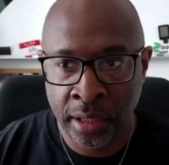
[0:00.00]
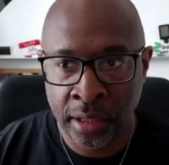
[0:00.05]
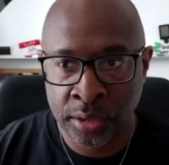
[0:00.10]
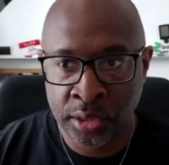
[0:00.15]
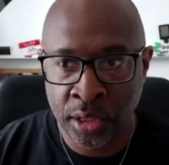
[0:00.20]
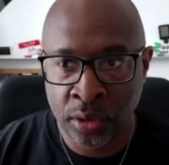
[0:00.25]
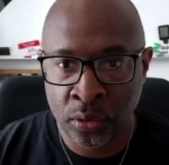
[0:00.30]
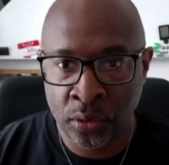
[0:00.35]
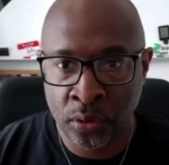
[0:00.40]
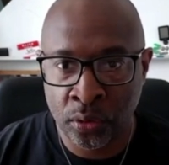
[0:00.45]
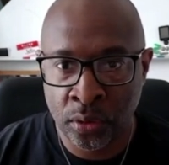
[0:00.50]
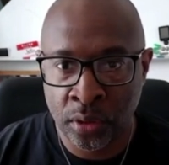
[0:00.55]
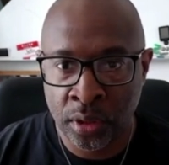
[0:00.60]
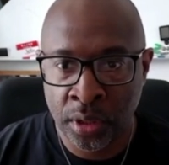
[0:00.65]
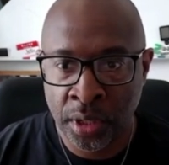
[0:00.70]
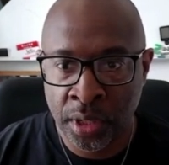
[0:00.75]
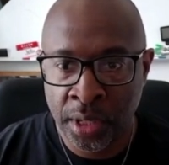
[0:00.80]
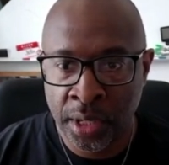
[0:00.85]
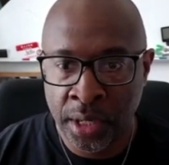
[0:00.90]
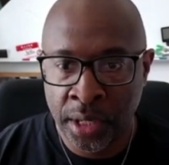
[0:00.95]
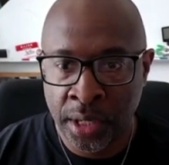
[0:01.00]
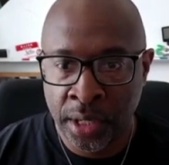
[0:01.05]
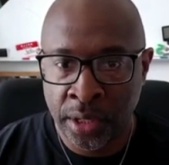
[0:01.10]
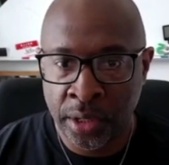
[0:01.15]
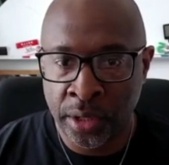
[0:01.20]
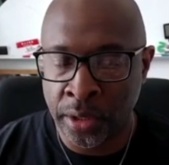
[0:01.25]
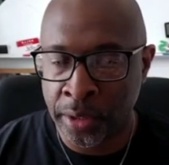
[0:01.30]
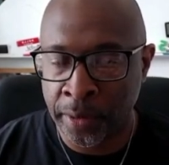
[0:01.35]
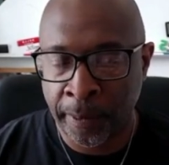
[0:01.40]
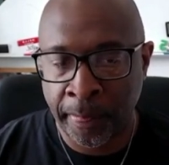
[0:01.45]
So,
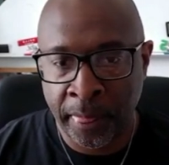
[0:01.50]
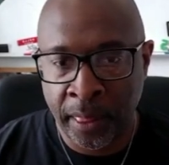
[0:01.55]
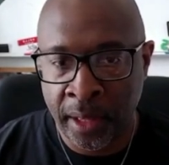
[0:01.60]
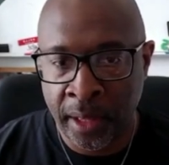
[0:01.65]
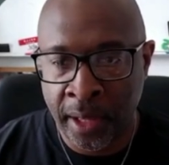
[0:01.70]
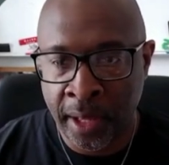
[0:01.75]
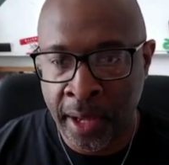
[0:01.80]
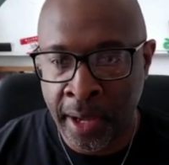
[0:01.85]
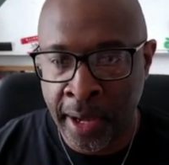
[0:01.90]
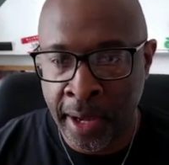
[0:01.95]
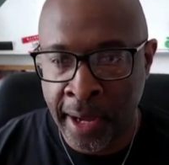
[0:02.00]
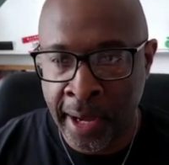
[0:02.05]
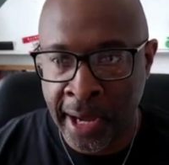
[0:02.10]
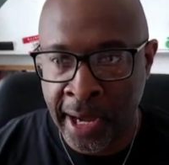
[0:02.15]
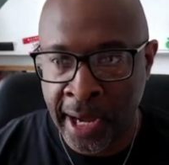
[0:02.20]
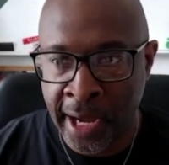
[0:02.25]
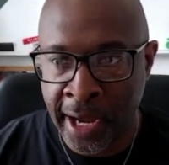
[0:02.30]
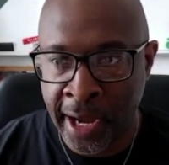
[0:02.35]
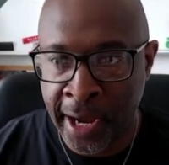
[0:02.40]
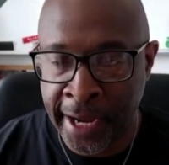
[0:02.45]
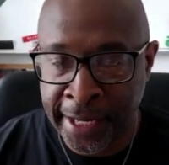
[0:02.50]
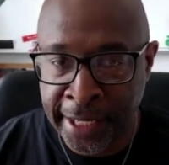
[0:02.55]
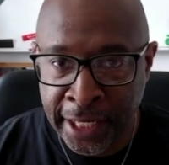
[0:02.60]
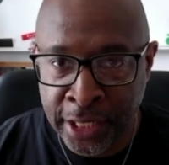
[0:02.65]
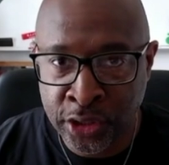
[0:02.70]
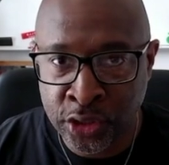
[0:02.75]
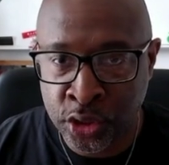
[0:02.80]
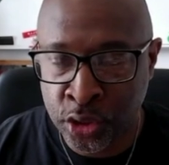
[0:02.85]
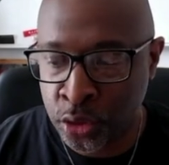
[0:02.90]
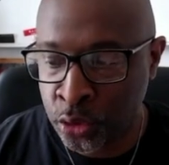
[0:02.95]
look, I
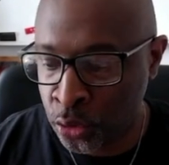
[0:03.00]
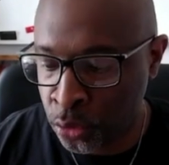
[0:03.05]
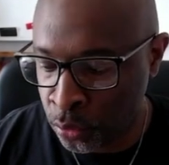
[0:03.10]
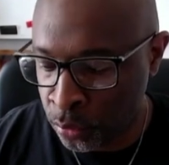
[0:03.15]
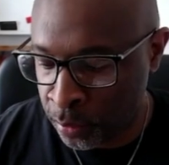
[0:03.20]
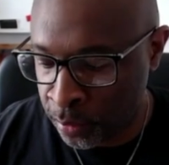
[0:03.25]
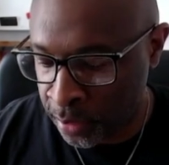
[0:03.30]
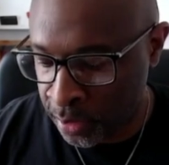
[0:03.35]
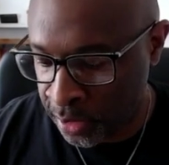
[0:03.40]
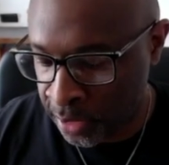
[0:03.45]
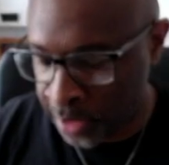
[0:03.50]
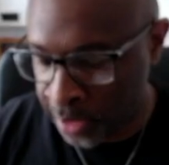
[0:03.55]
need to,